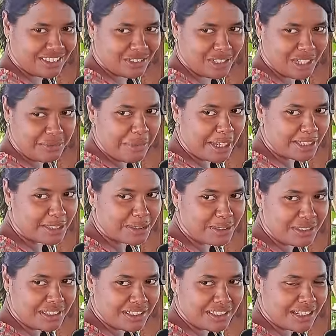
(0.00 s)
only in my
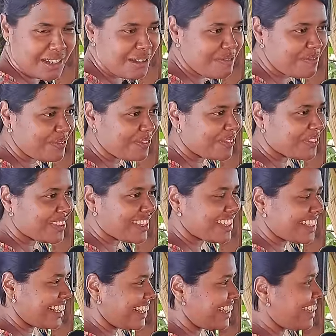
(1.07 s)
school no, no
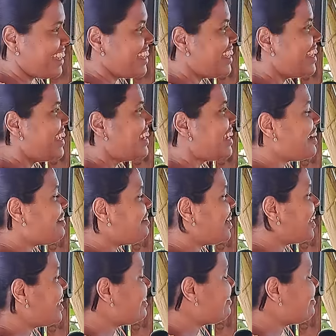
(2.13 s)
now, now when